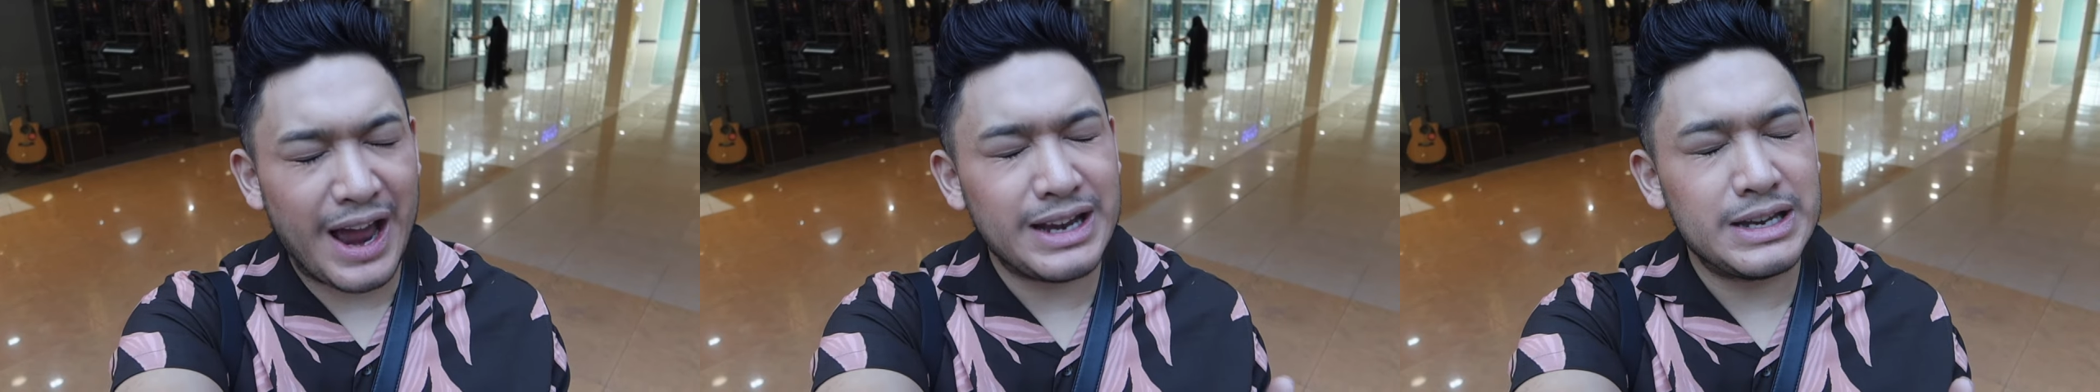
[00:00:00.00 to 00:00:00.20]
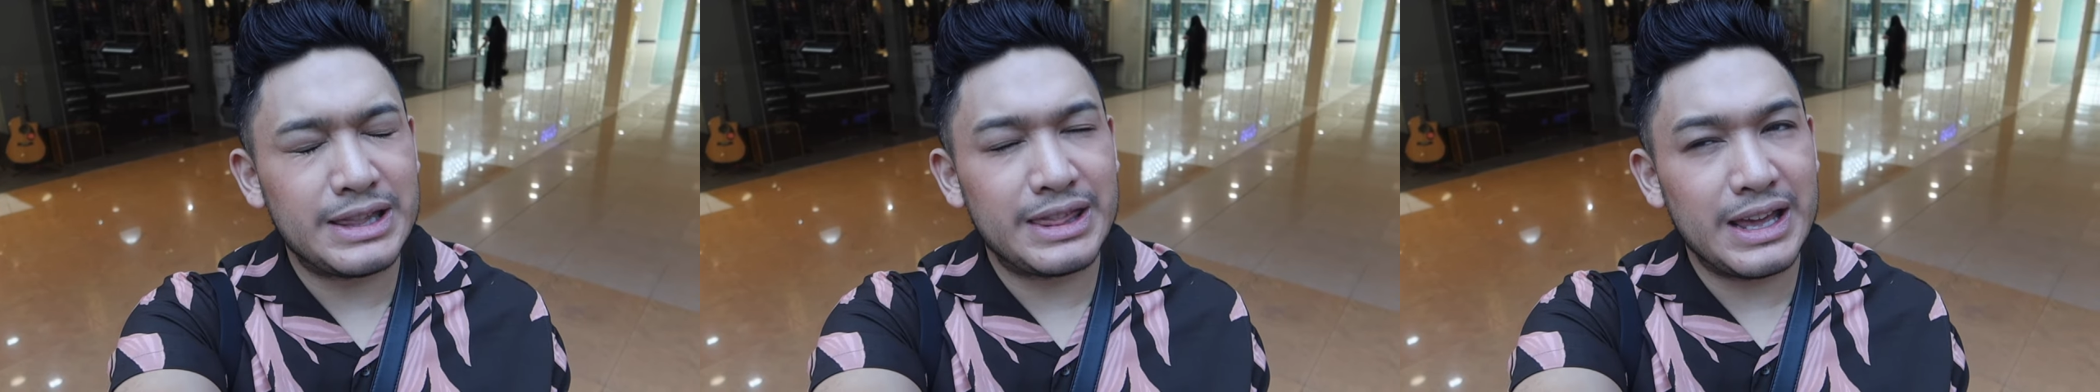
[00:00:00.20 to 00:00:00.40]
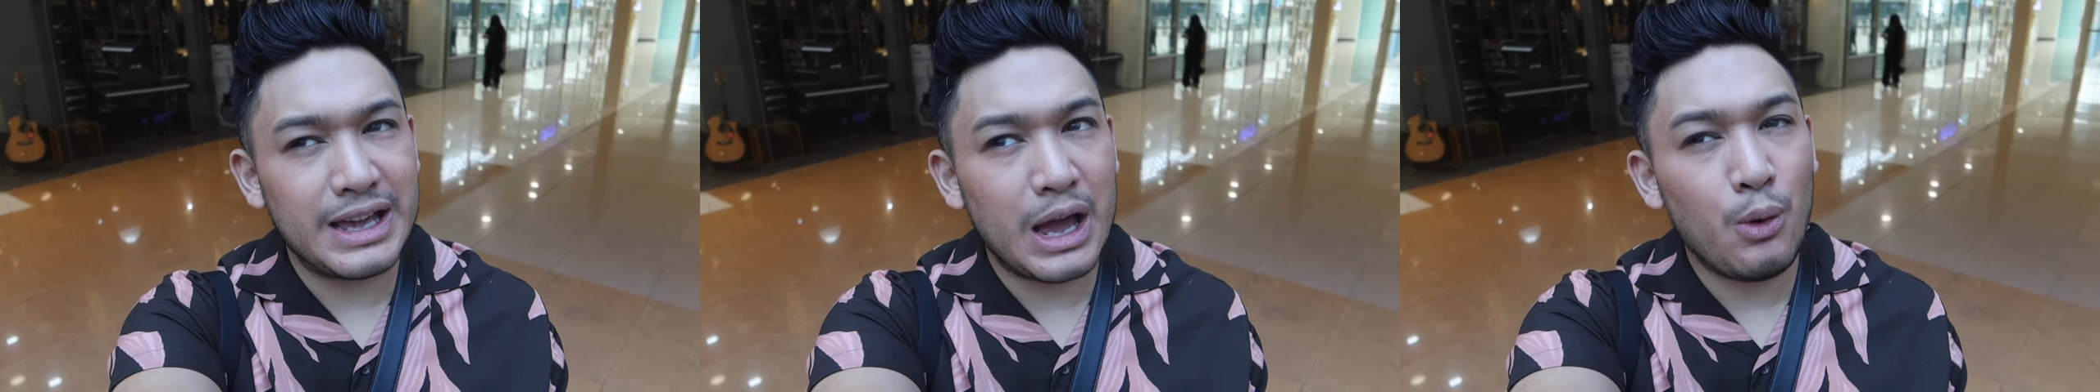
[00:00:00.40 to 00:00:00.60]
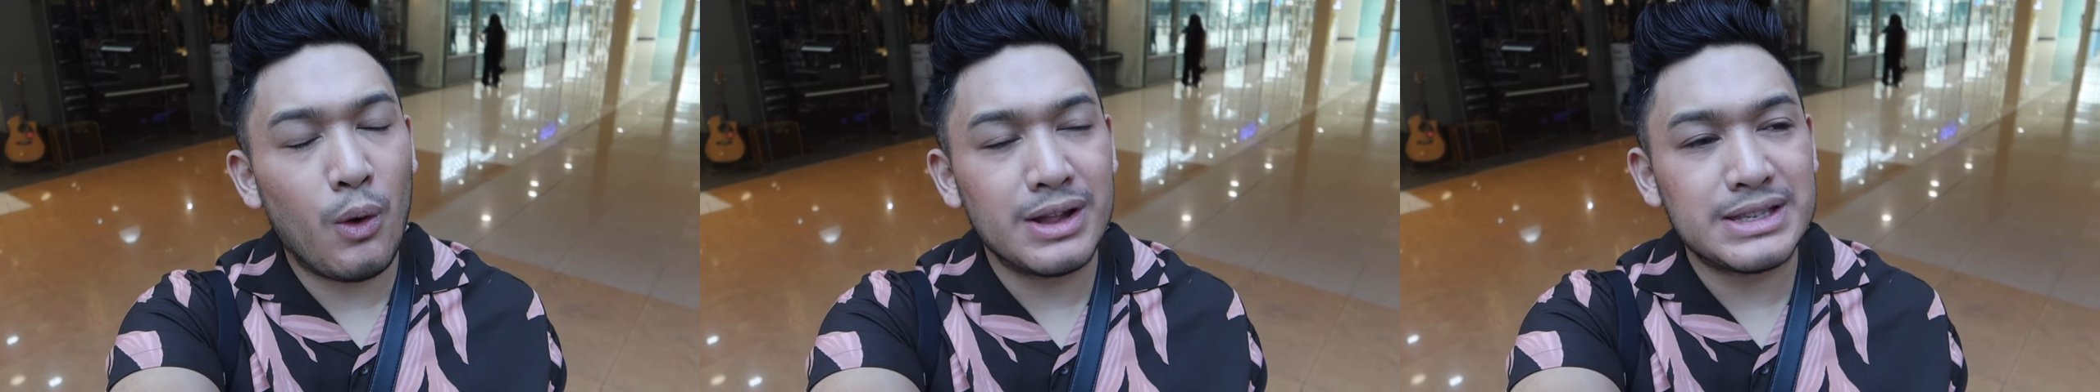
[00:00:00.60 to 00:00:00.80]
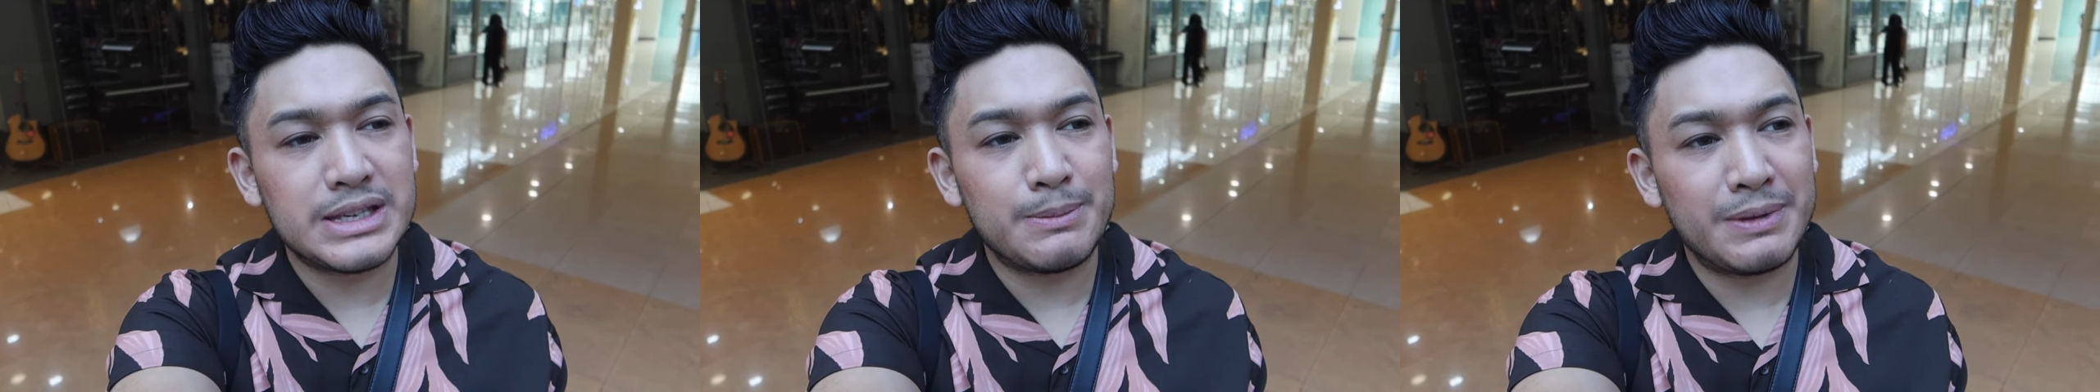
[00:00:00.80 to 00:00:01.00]
I think I
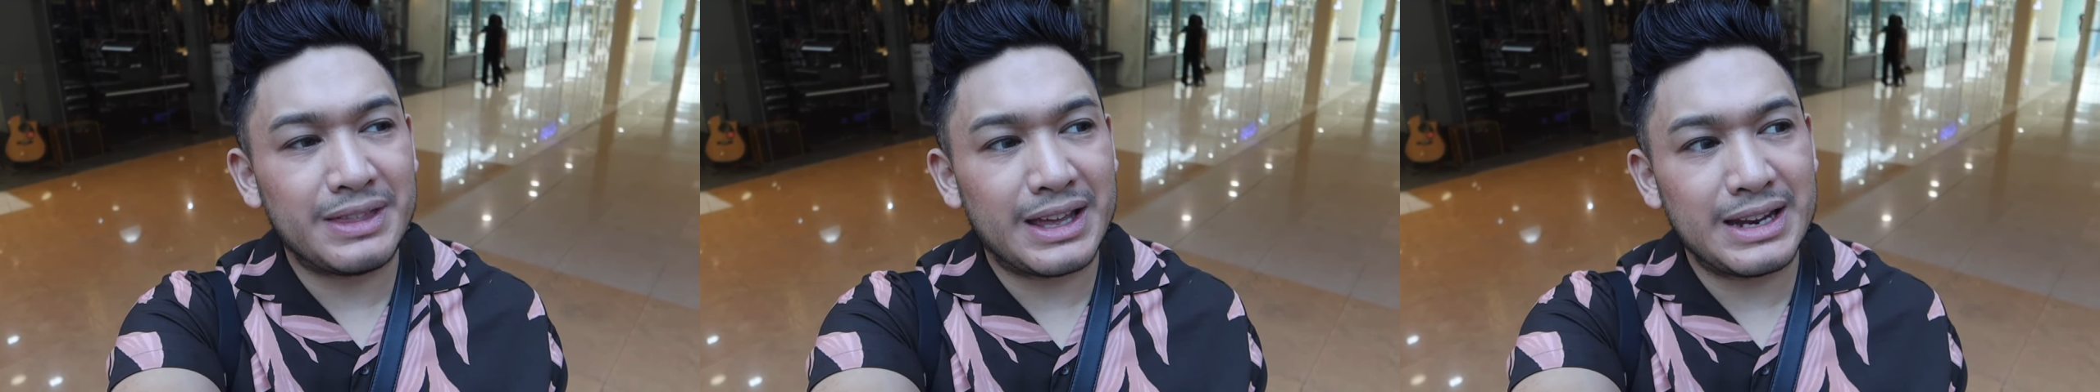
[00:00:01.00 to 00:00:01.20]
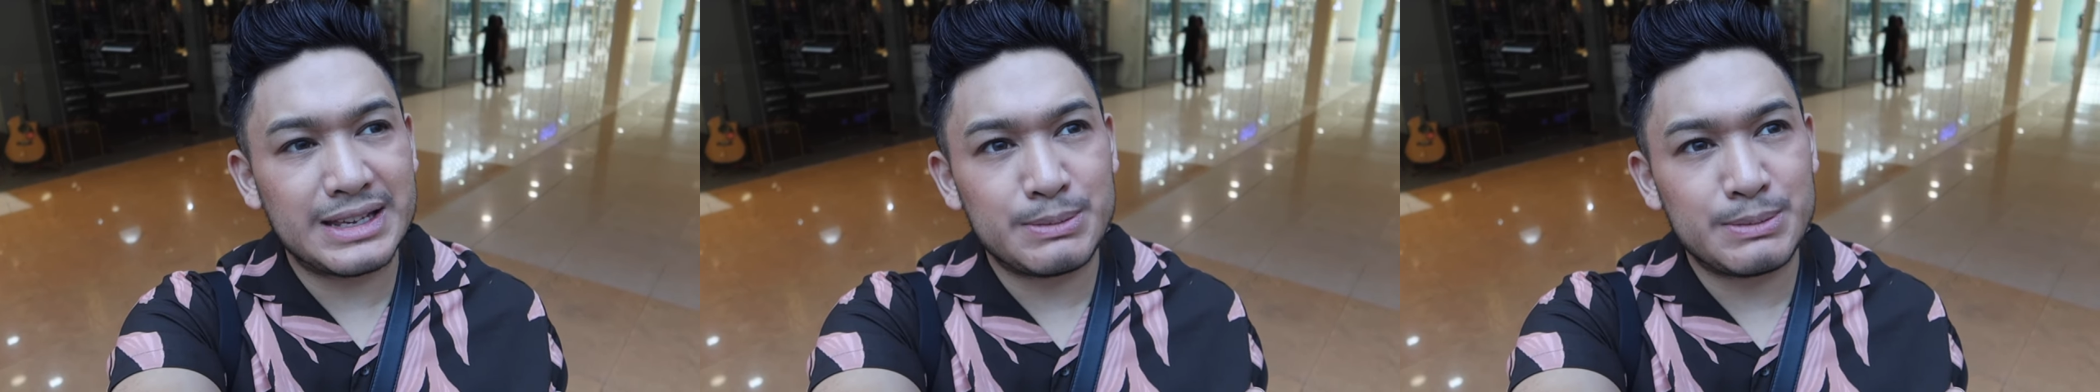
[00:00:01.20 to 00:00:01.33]
want something that